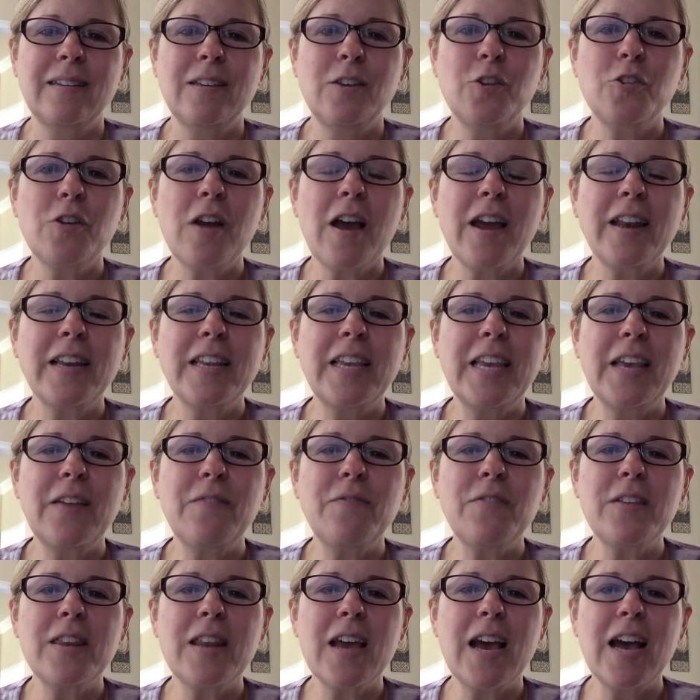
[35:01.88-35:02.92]
You're not
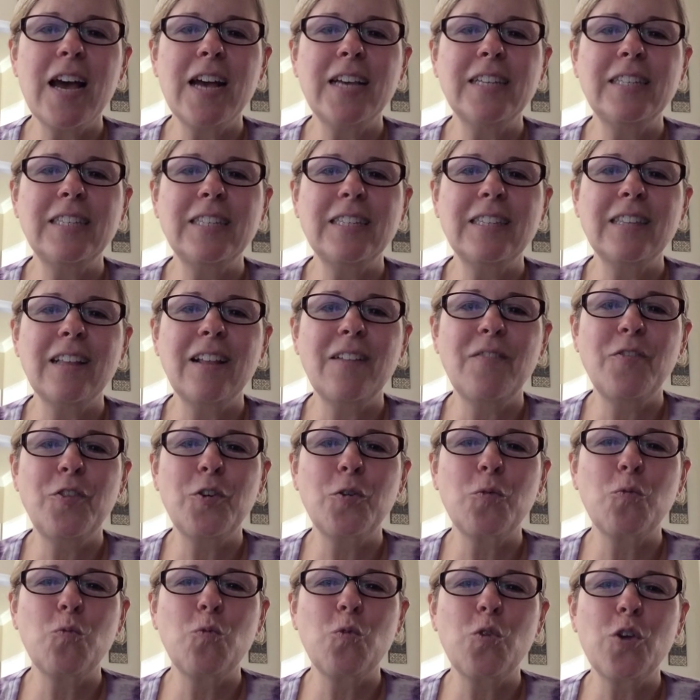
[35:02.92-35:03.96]
giving us
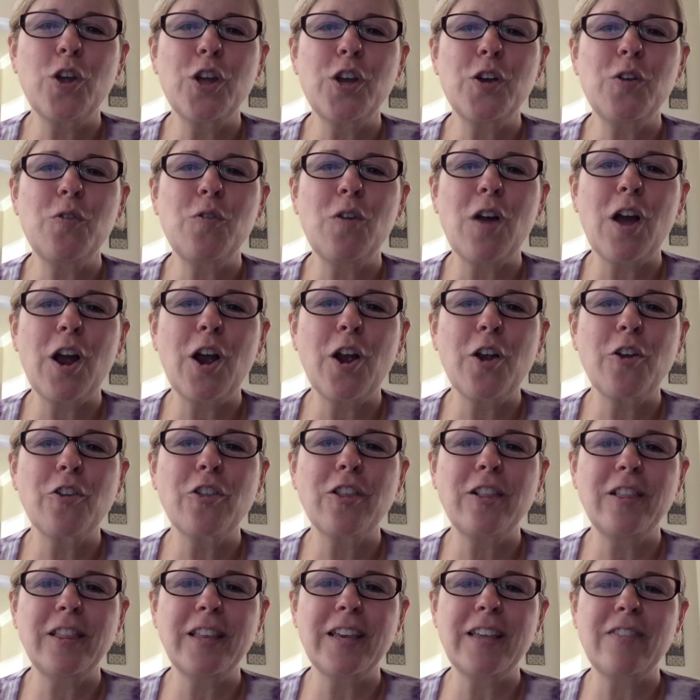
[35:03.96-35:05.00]
the real
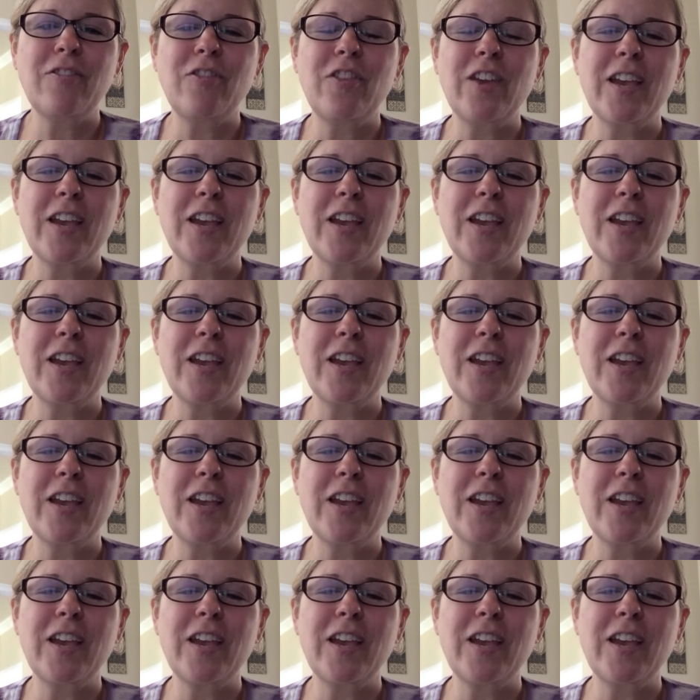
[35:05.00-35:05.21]
earthly